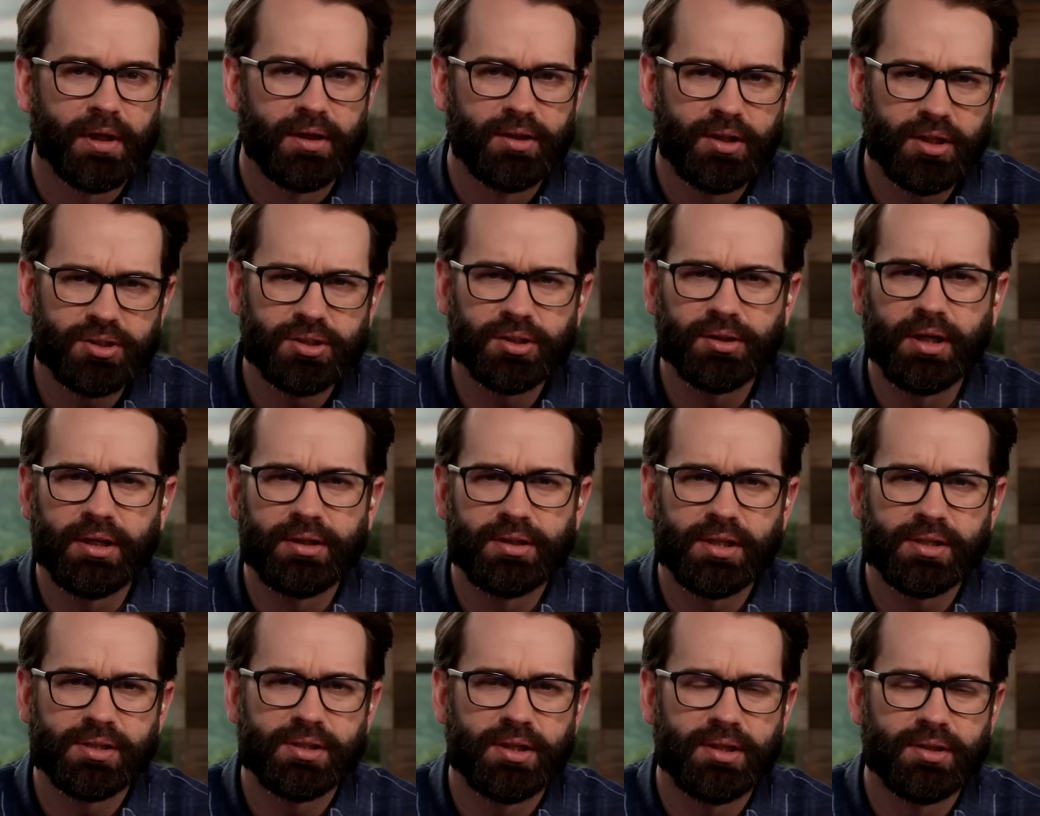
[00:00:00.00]
Additionally,
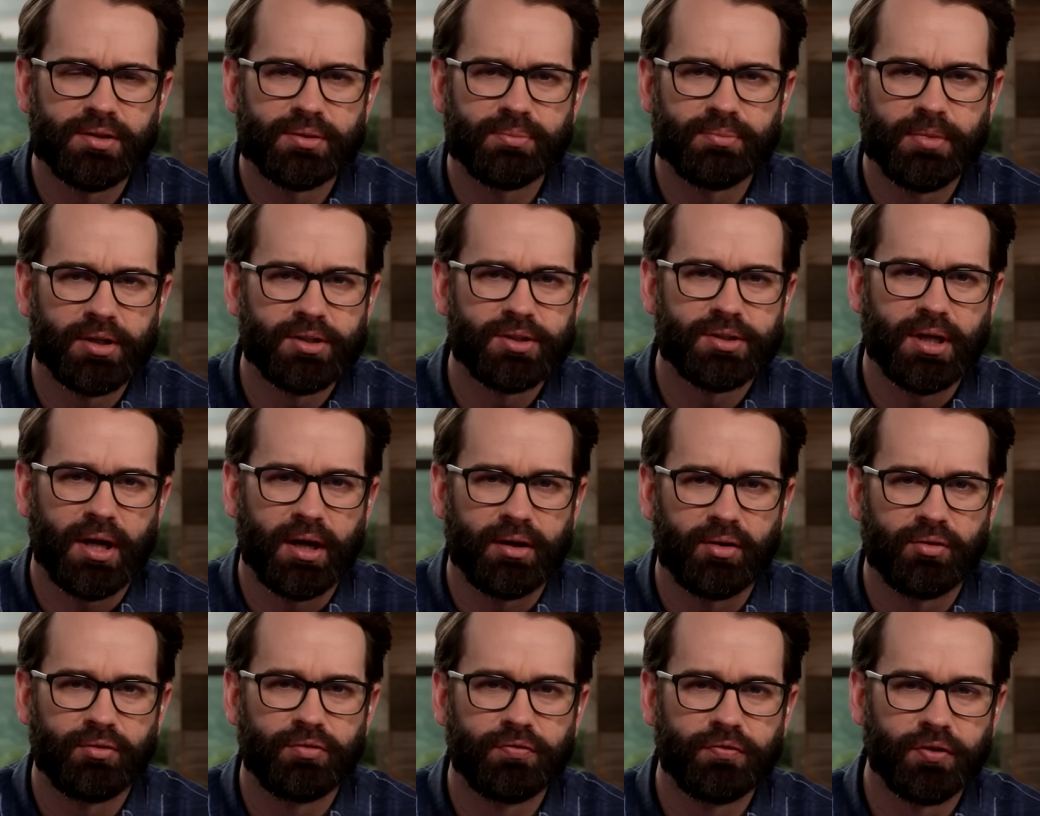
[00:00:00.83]
Disney's
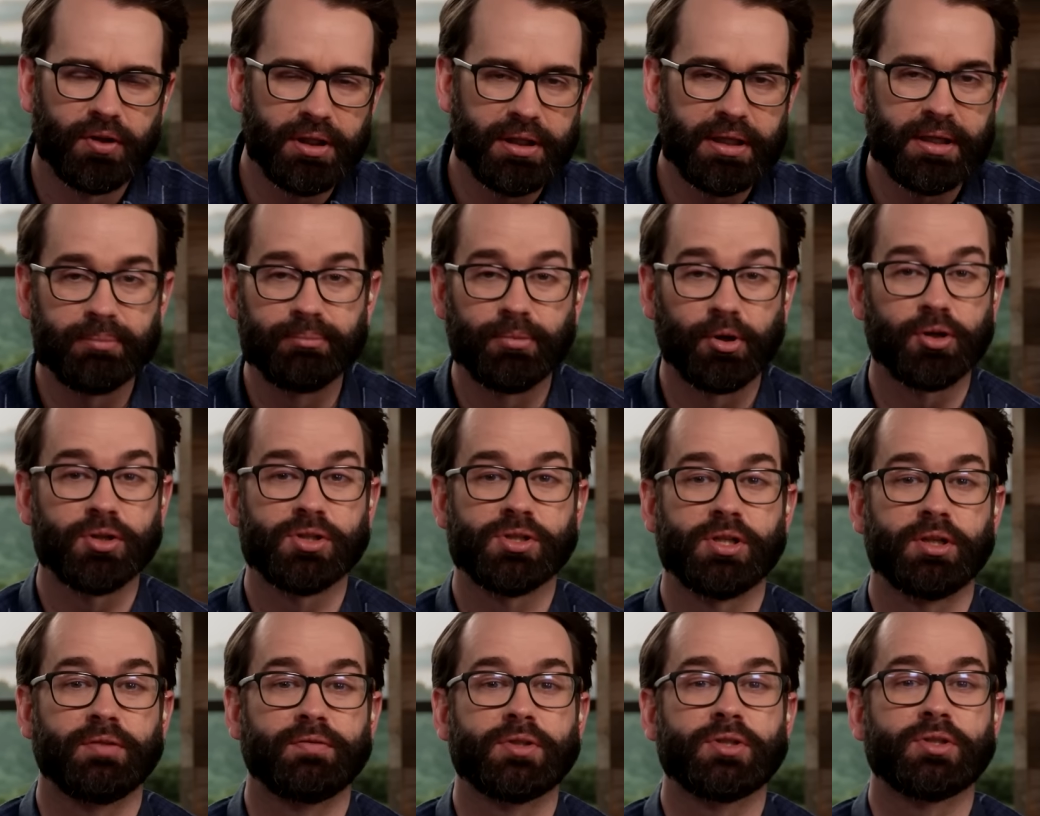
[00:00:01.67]
much-touted, fully
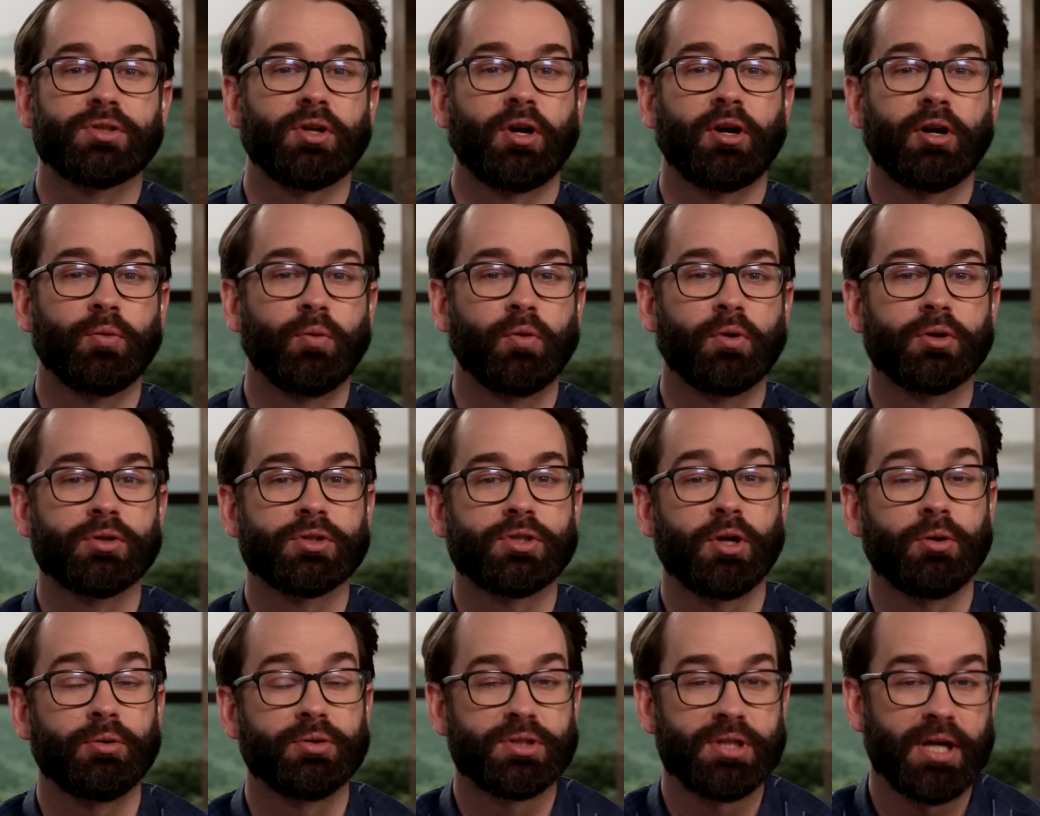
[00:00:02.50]
immersive Star
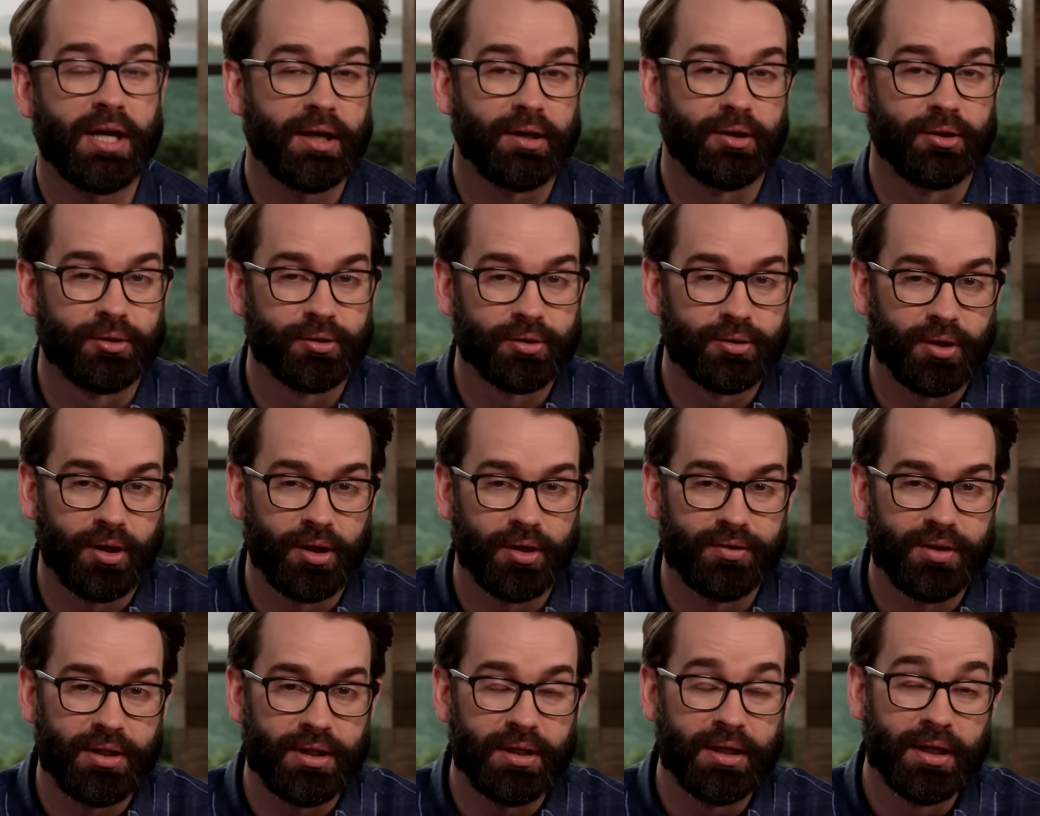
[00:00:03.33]
Wars hotel
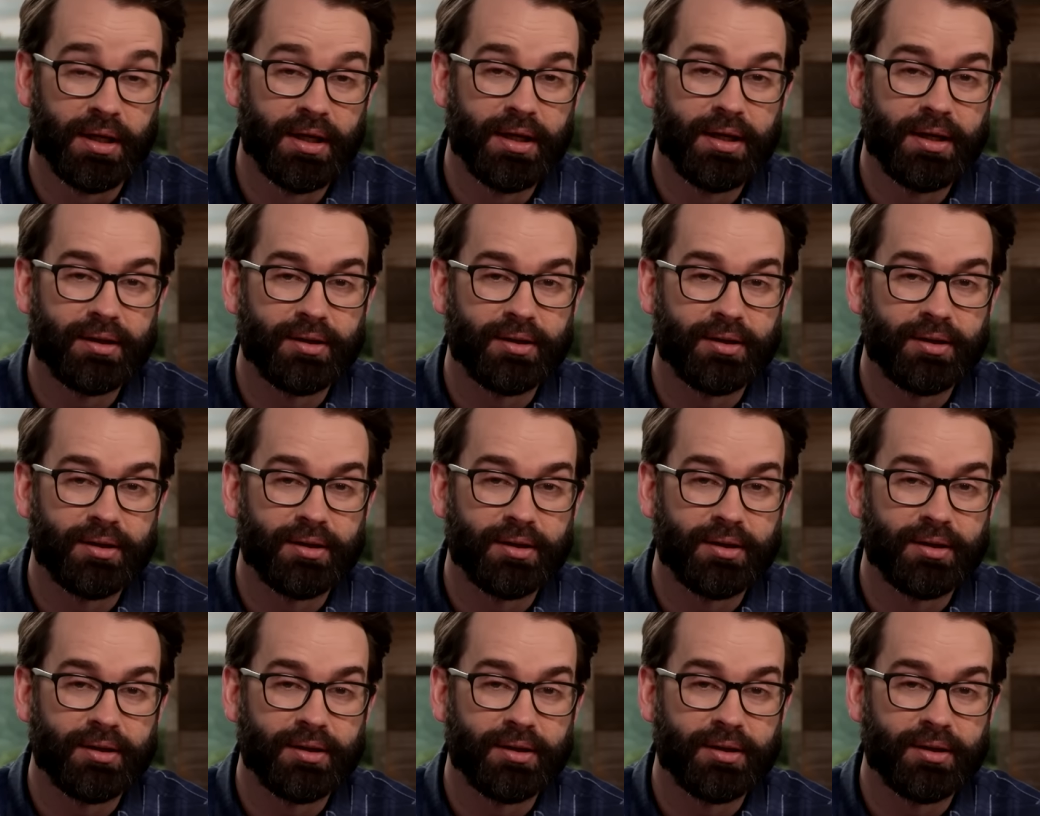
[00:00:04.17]
called the